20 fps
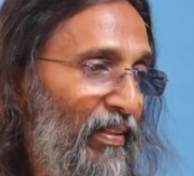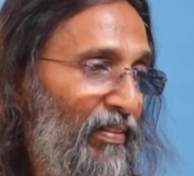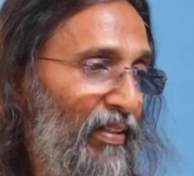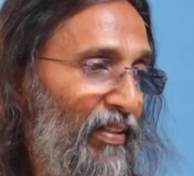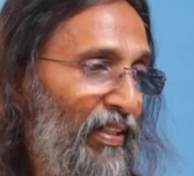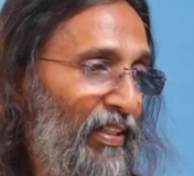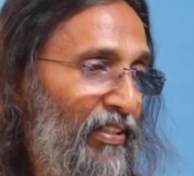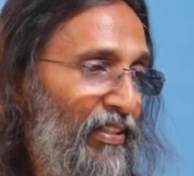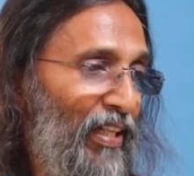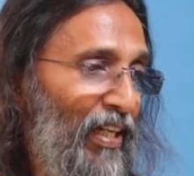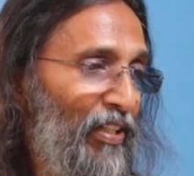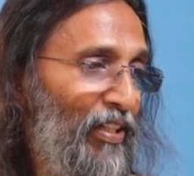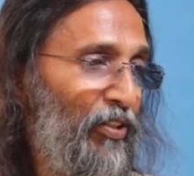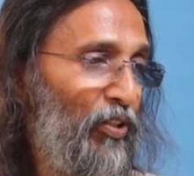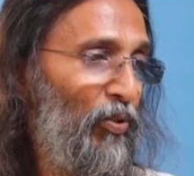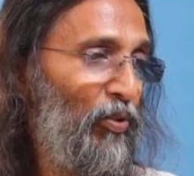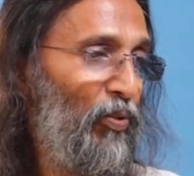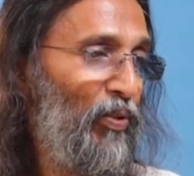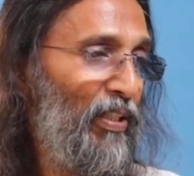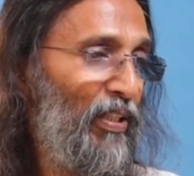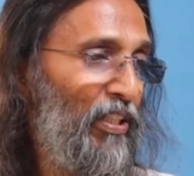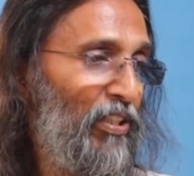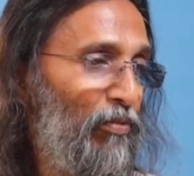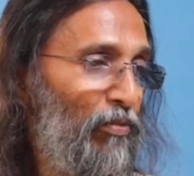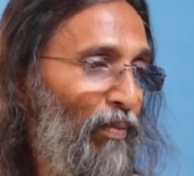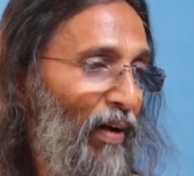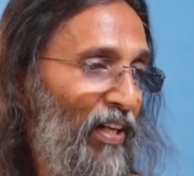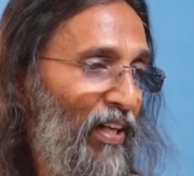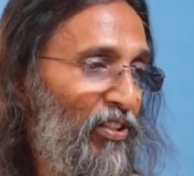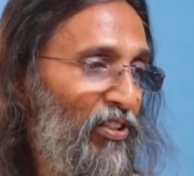The result too is
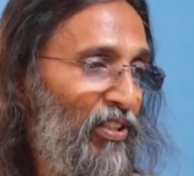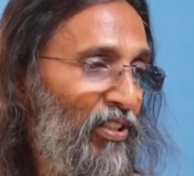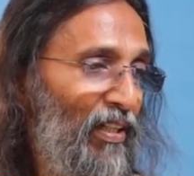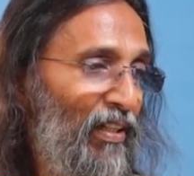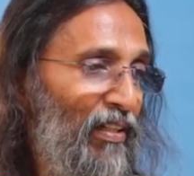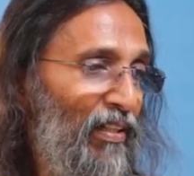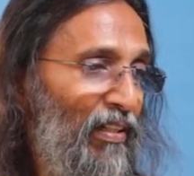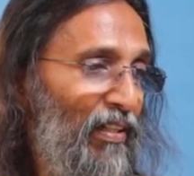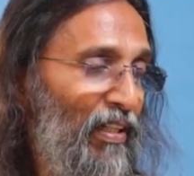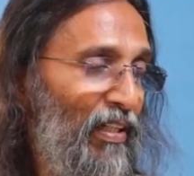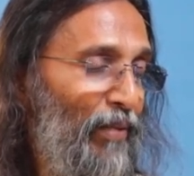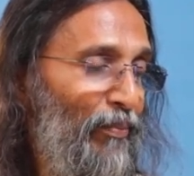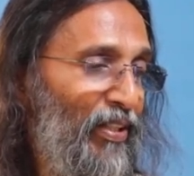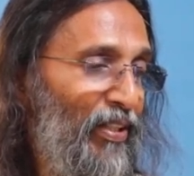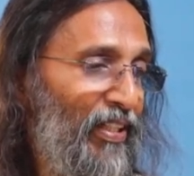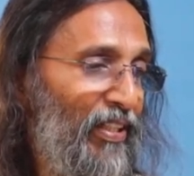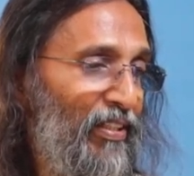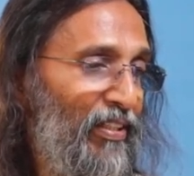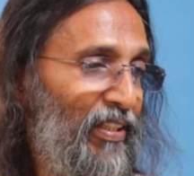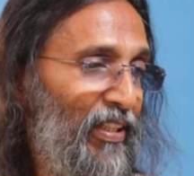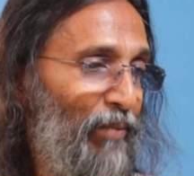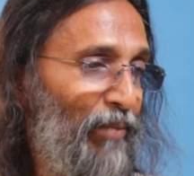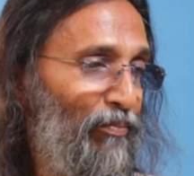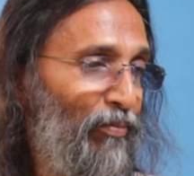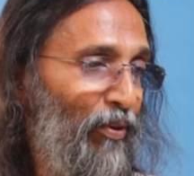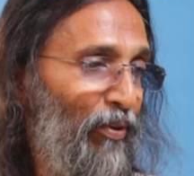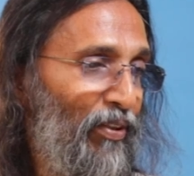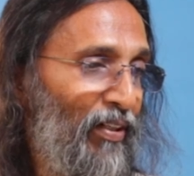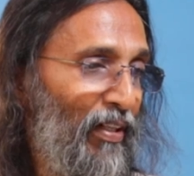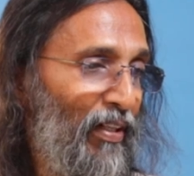partial, limited,
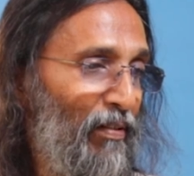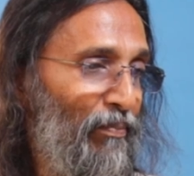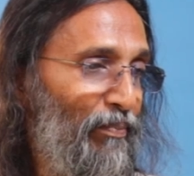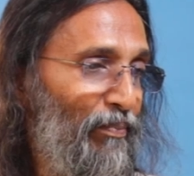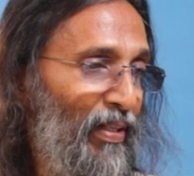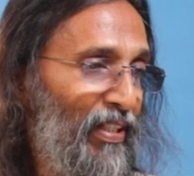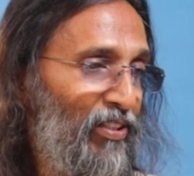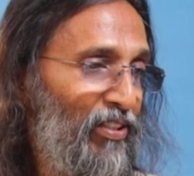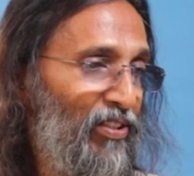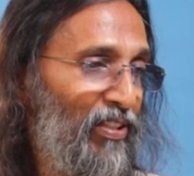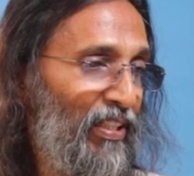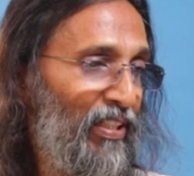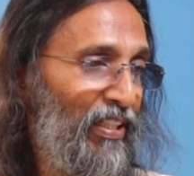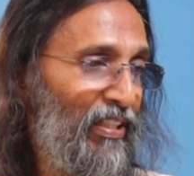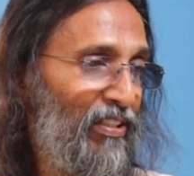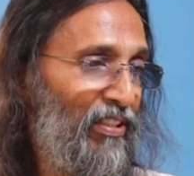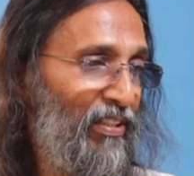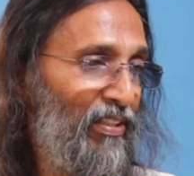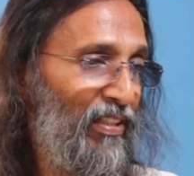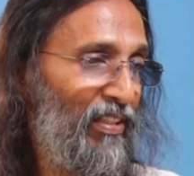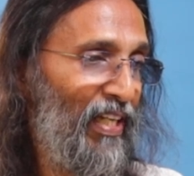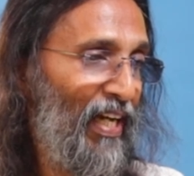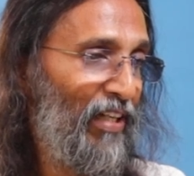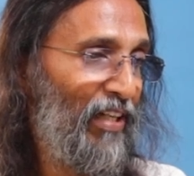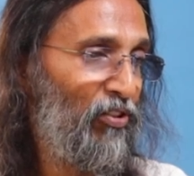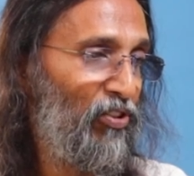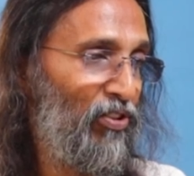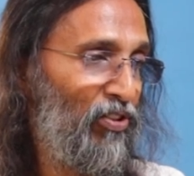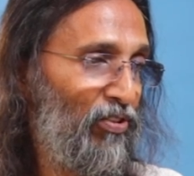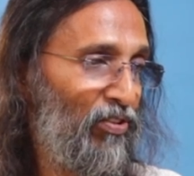temporal, mixed in its
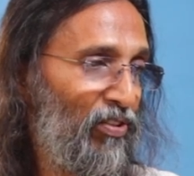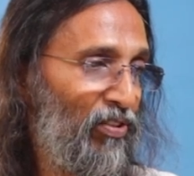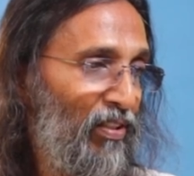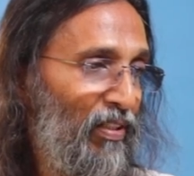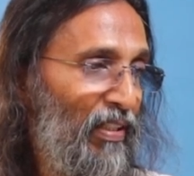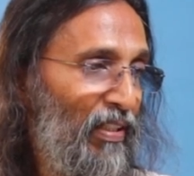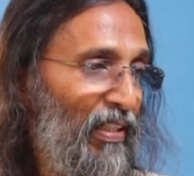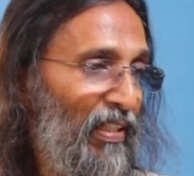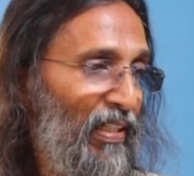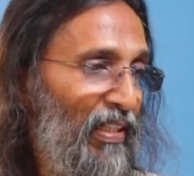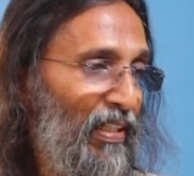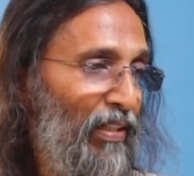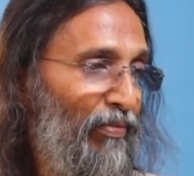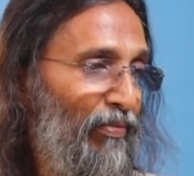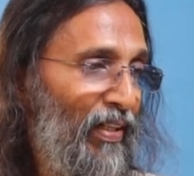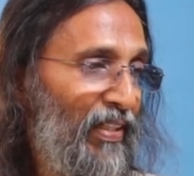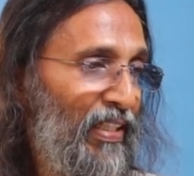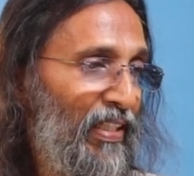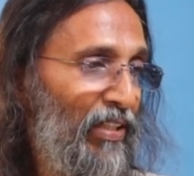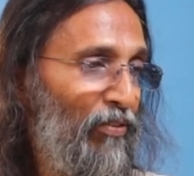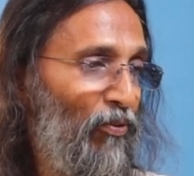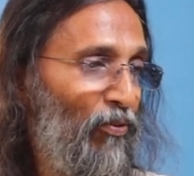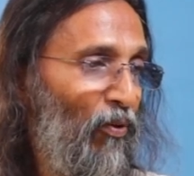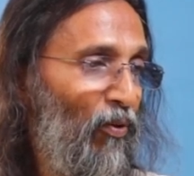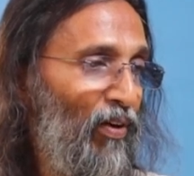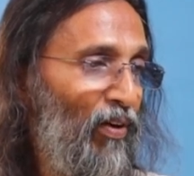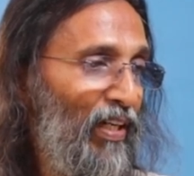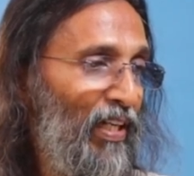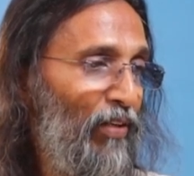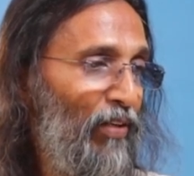reactions, effective
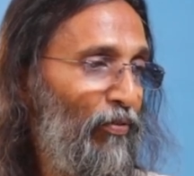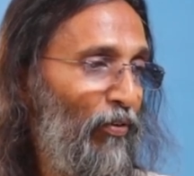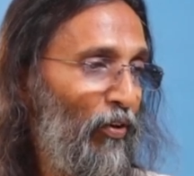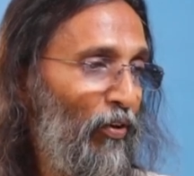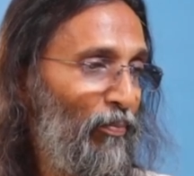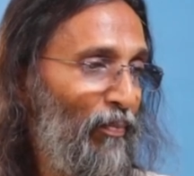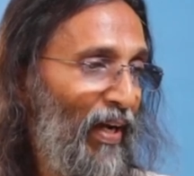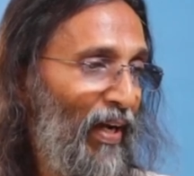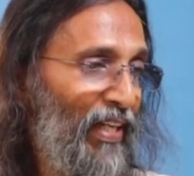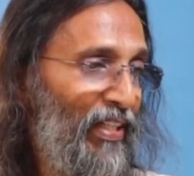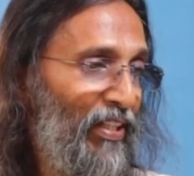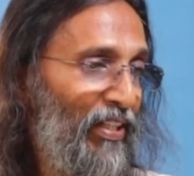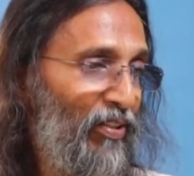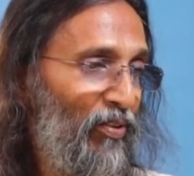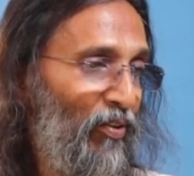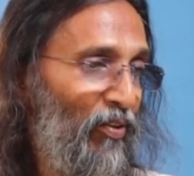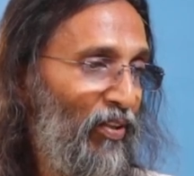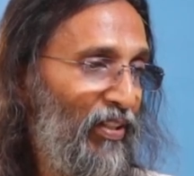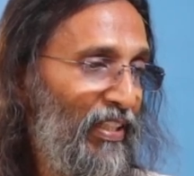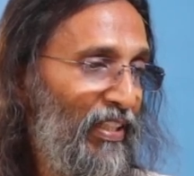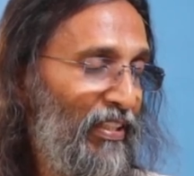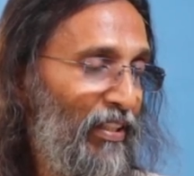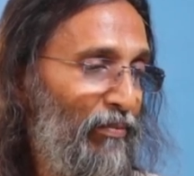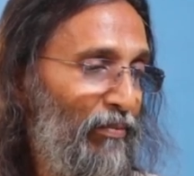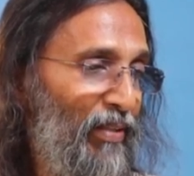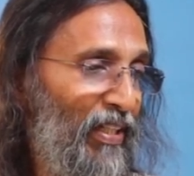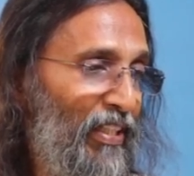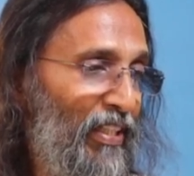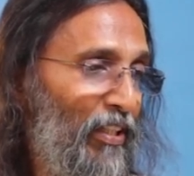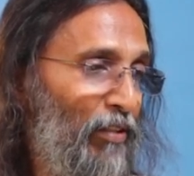only for minor or
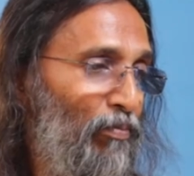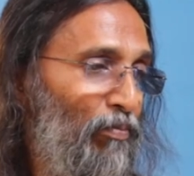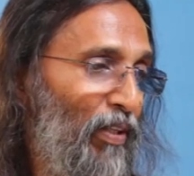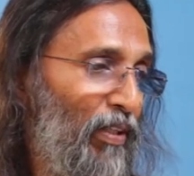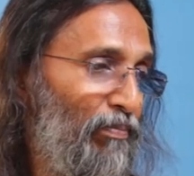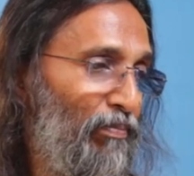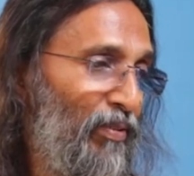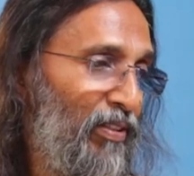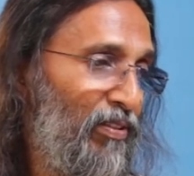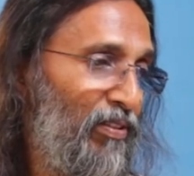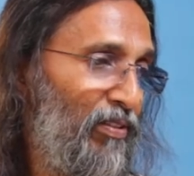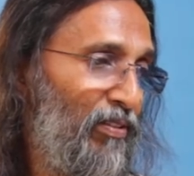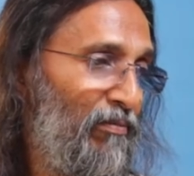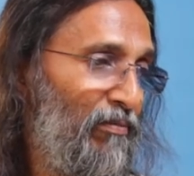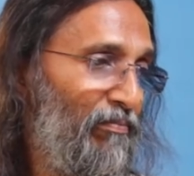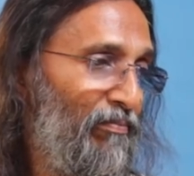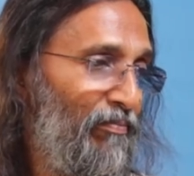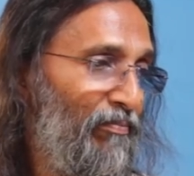intermediate purpose.